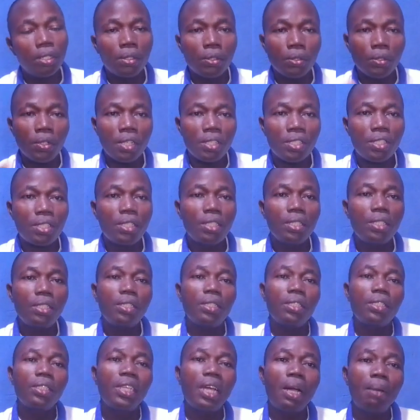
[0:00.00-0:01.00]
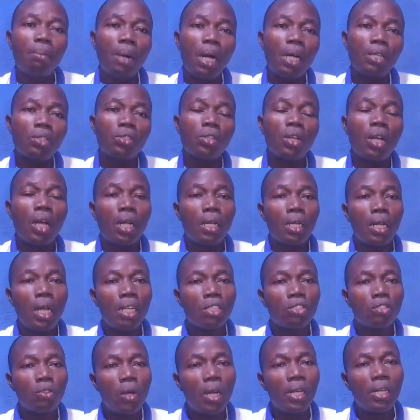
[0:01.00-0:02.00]
You can see the amount you can
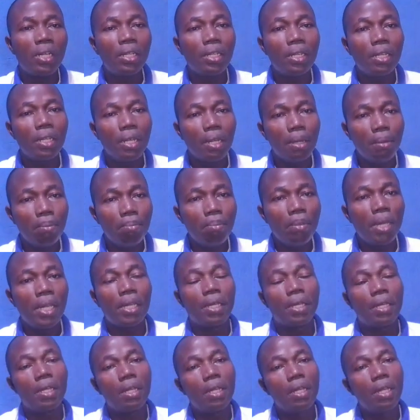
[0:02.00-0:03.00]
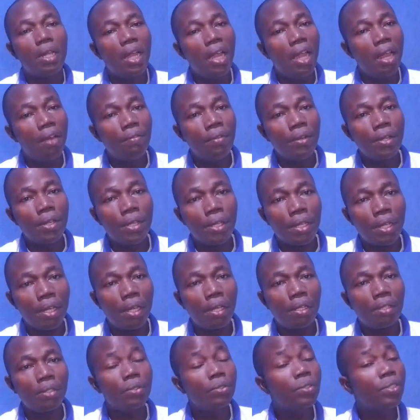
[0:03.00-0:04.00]
actually make every
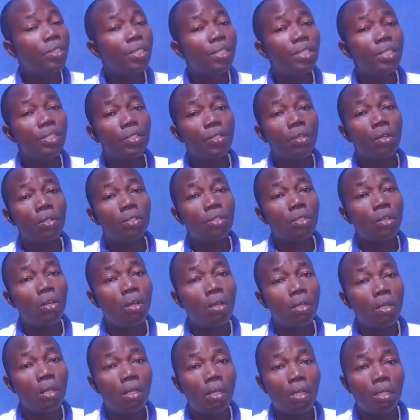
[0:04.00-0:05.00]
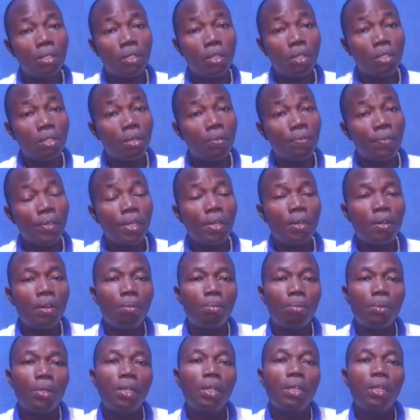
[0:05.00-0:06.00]
year. You see the source of income.